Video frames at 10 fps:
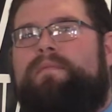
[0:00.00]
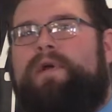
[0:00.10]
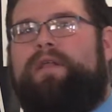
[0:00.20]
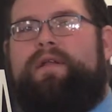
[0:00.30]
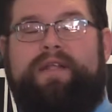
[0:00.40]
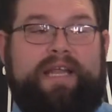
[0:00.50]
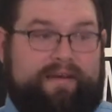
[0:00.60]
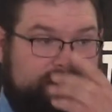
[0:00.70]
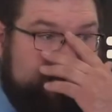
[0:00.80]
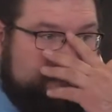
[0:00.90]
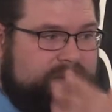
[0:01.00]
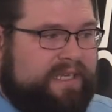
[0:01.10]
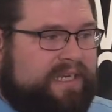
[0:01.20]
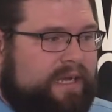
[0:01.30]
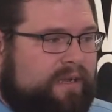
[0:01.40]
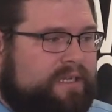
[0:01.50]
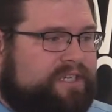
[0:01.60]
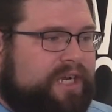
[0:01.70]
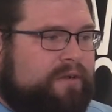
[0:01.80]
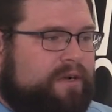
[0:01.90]
Brother, the devil has been killing
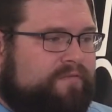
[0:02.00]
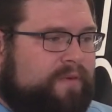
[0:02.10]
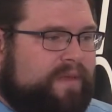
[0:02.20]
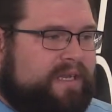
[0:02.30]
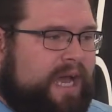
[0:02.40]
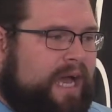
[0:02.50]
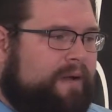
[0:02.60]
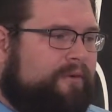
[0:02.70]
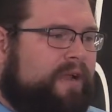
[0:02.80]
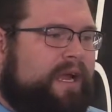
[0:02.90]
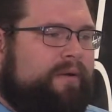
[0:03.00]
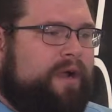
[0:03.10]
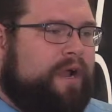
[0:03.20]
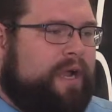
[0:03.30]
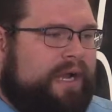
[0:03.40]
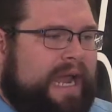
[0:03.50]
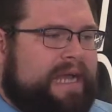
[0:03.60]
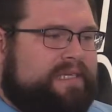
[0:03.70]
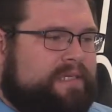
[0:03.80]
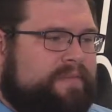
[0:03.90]
children from the time where they were
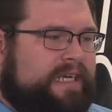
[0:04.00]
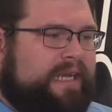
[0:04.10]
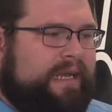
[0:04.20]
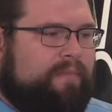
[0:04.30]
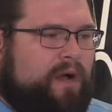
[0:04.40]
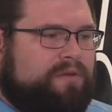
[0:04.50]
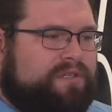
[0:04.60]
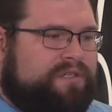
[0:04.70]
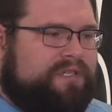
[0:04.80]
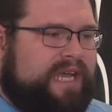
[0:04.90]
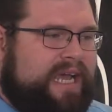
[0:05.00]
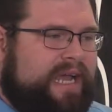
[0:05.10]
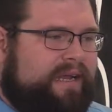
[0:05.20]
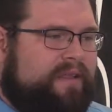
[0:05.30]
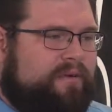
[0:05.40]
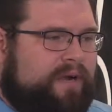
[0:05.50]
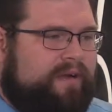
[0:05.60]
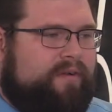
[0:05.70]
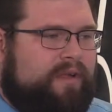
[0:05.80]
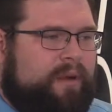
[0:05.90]
casting them in, Moses' day into the
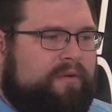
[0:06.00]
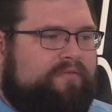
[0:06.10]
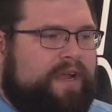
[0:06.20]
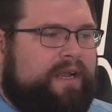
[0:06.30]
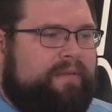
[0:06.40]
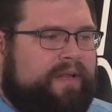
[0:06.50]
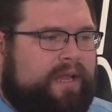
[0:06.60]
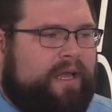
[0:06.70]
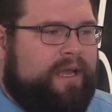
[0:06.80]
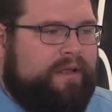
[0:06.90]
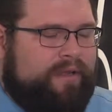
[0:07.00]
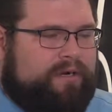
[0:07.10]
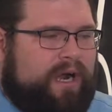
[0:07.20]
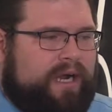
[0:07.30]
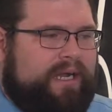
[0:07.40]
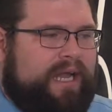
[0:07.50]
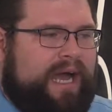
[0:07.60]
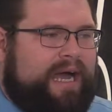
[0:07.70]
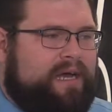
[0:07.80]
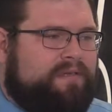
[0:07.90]
river. They were feeding them to the, the
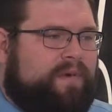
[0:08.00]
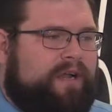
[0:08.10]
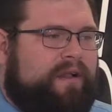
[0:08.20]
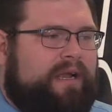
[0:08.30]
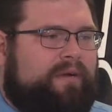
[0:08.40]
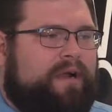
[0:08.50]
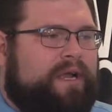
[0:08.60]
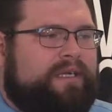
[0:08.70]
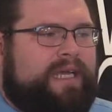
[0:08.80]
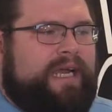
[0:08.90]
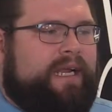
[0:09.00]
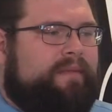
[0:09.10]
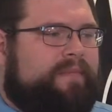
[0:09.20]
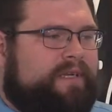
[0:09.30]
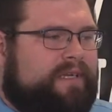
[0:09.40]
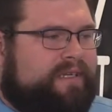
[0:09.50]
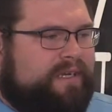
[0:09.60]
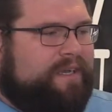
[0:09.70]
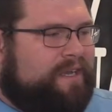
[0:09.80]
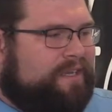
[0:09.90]
crocodiles. Brother, they were taking them to,
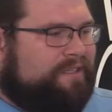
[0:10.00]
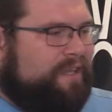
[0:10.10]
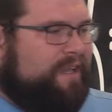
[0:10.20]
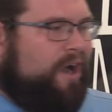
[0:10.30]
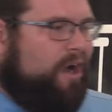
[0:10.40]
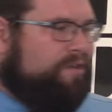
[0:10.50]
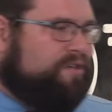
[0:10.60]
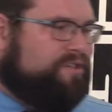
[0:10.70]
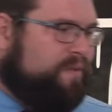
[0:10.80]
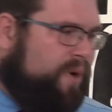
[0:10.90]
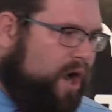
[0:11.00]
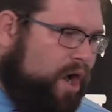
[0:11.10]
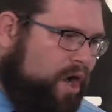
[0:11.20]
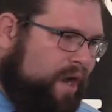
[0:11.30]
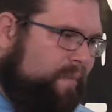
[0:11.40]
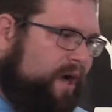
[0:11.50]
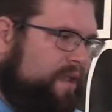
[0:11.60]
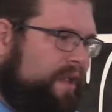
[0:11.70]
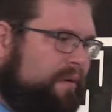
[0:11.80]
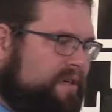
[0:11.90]
to, to the altars to burn. And
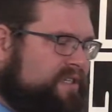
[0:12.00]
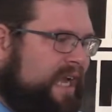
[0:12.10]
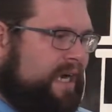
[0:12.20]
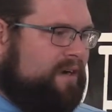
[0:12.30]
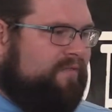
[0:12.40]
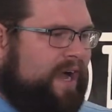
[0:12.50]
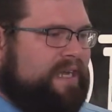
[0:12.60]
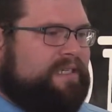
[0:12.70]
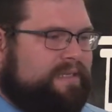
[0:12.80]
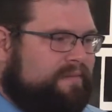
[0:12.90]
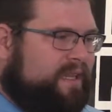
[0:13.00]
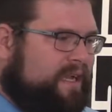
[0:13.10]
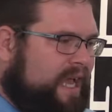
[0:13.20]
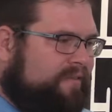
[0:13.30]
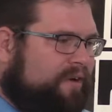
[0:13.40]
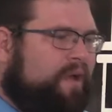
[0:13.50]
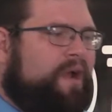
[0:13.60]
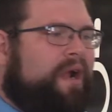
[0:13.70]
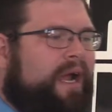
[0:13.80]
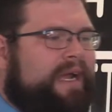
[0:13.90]
brother, they were sacrificing them to the
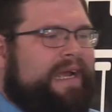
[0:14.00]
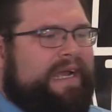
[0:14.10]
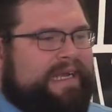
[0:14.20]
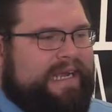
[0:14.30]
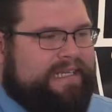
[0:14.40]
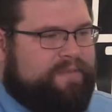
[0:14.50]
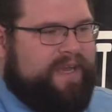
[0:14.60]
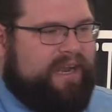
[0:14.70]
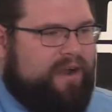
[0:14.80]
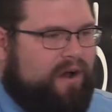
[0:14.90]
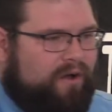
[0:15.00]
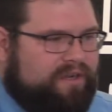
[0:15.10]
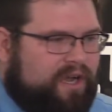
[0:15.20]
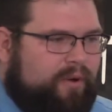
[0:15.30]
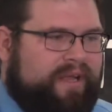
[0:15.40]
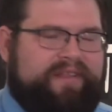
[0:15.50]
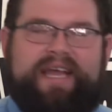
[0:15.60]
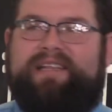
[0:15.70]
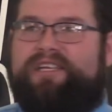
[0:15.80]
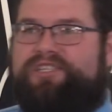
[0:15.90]
devil. Uh, it, has been an ongoing
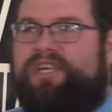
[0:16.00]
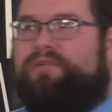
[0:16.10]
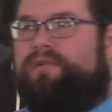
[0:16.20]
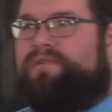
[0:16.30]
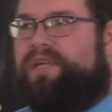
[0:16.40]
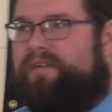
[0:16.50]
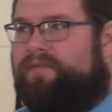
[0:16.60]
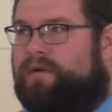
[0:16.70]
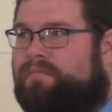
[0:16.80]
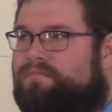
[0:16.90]
thing. The children suffer.